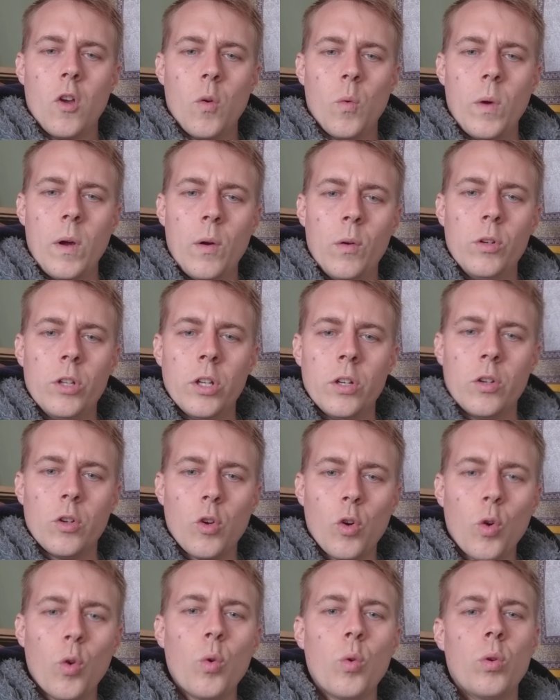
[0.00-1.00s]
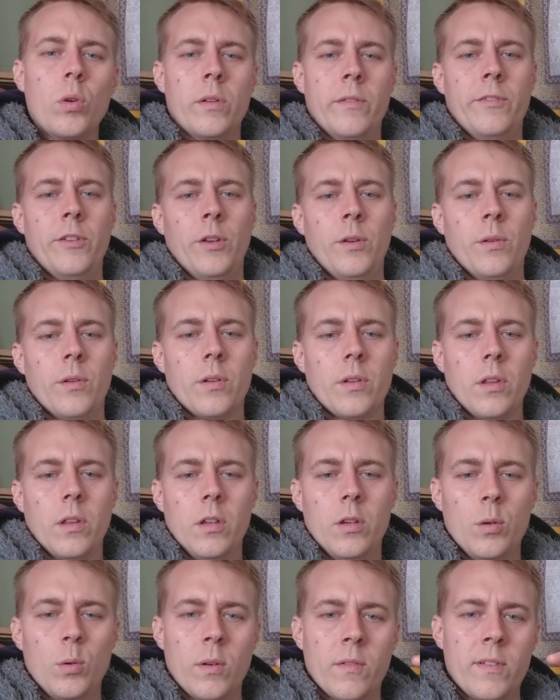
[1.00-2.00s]
Well done, all of you
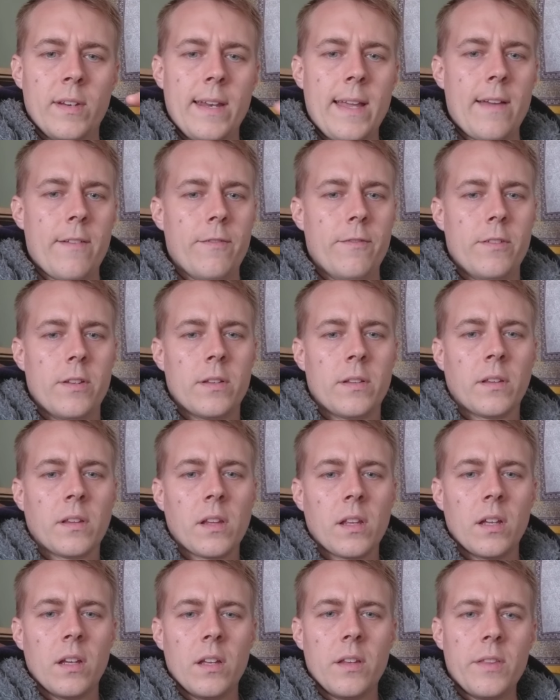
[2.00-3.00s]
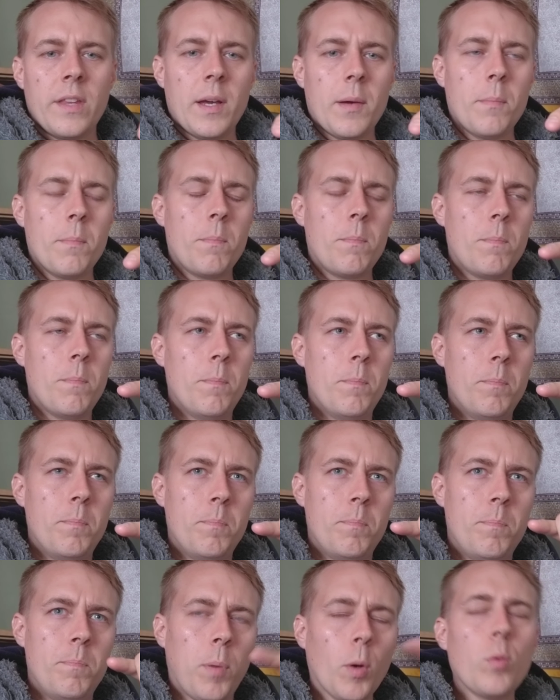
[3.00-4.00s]
who have left that
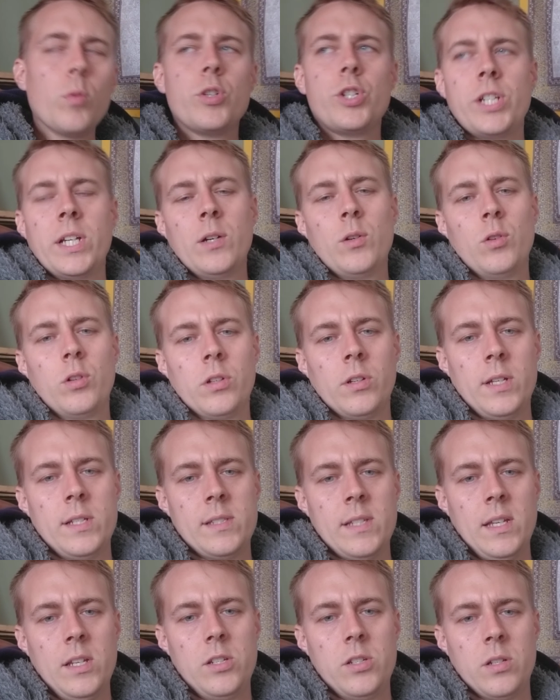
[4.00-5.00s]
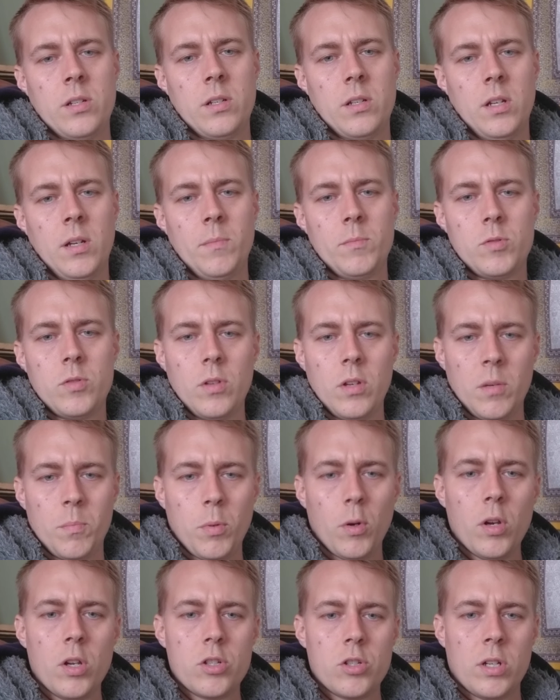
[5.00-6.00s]
bullshit organisation. I'm, I am
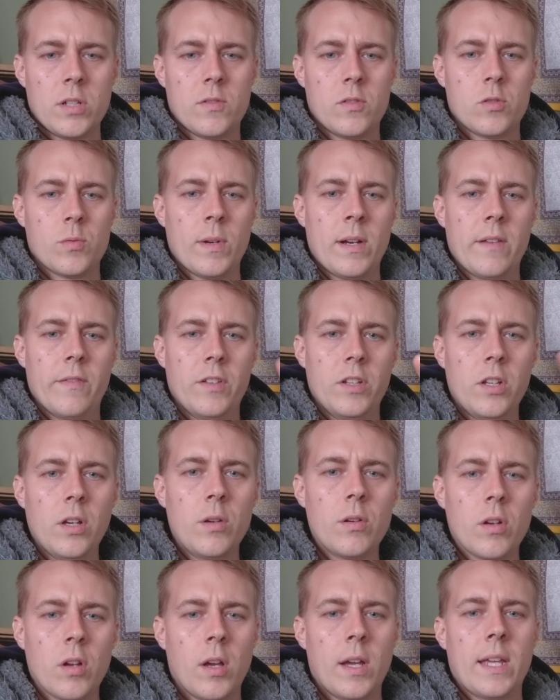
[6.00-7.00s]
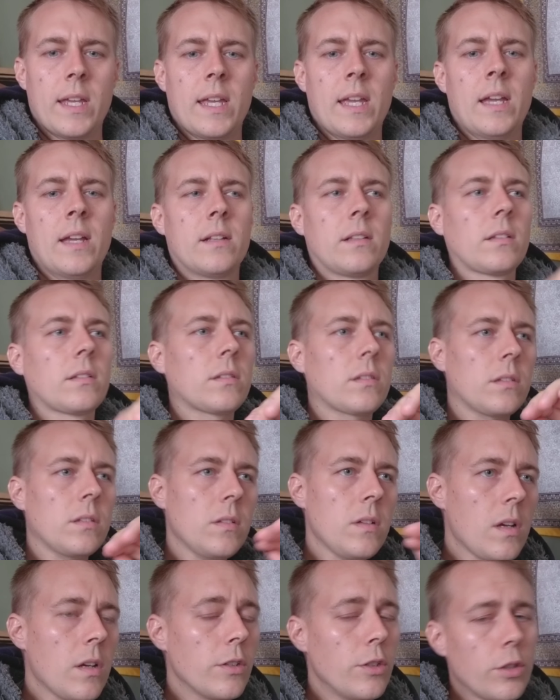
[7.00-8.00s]
apologize for swearing. If you don't like it,
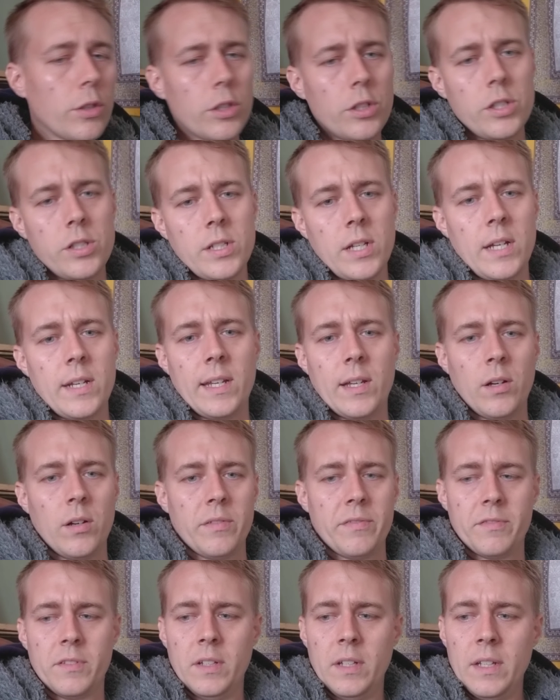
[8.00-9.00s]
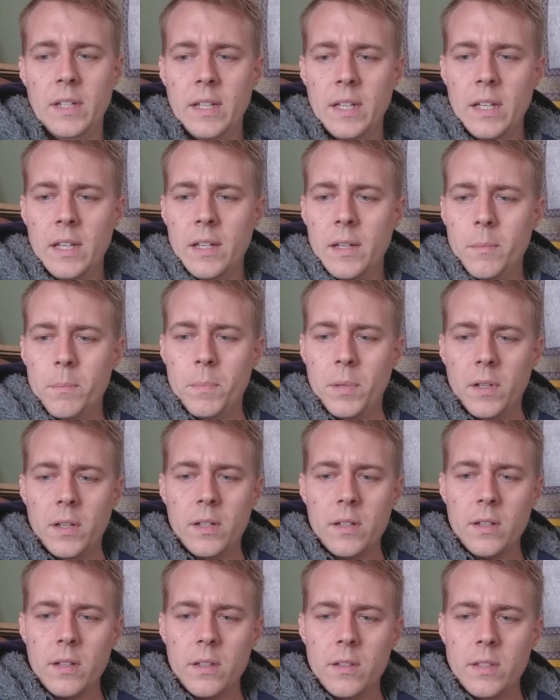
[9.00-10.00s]
you could have turned it off.
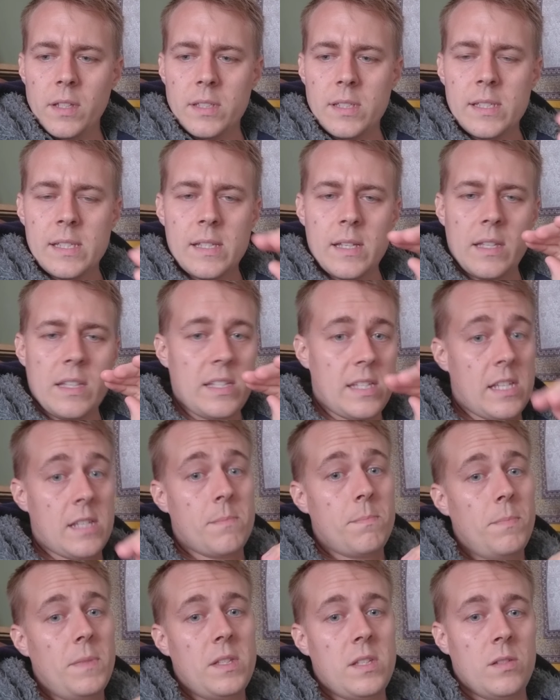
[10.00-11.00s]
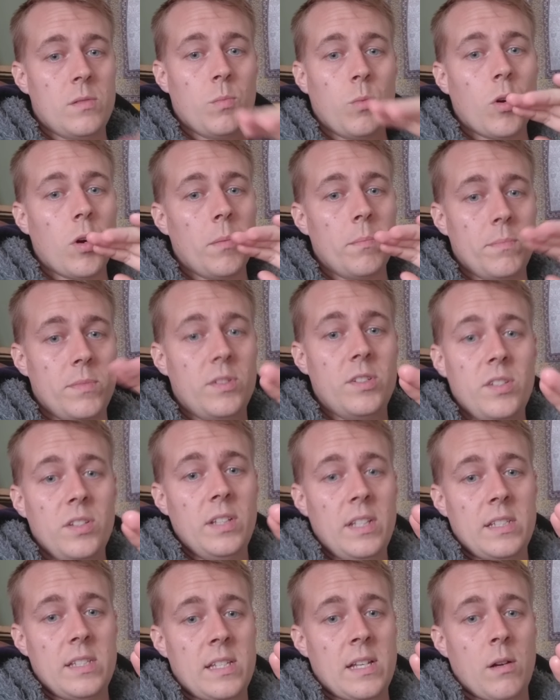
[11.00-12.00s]
But this is this is this is what I'm.
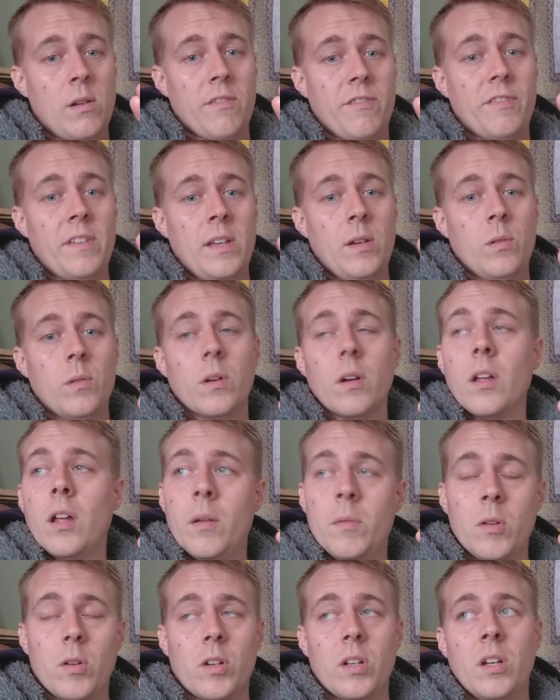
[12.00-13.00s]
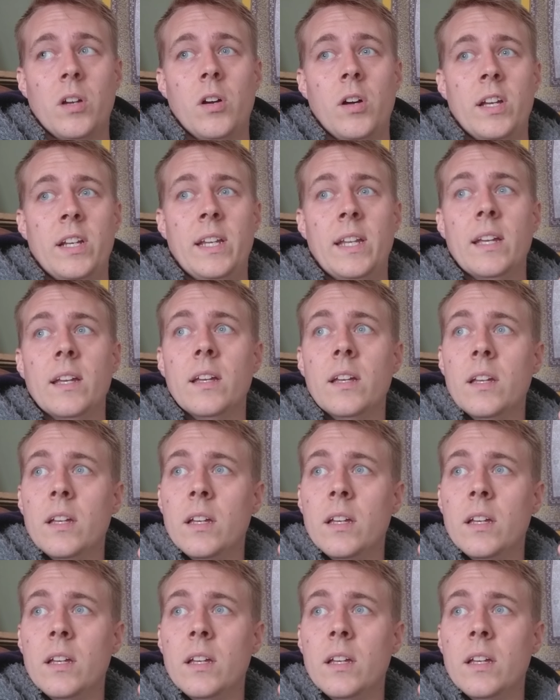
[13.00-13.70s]
This is how I feel. I'm not going to hide it.